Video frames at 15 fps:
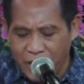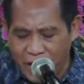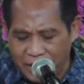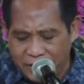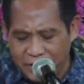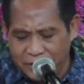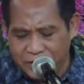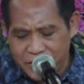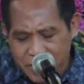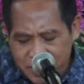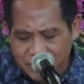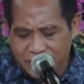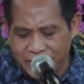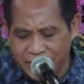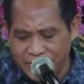And
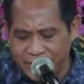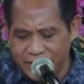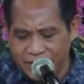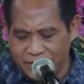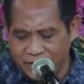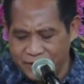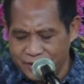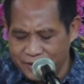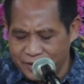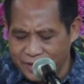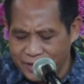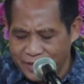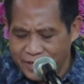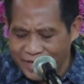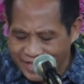thirdly,
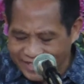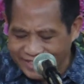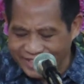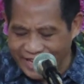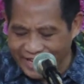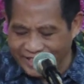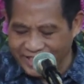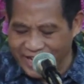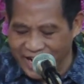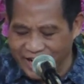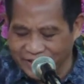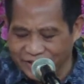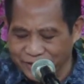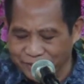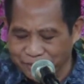he said
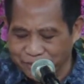that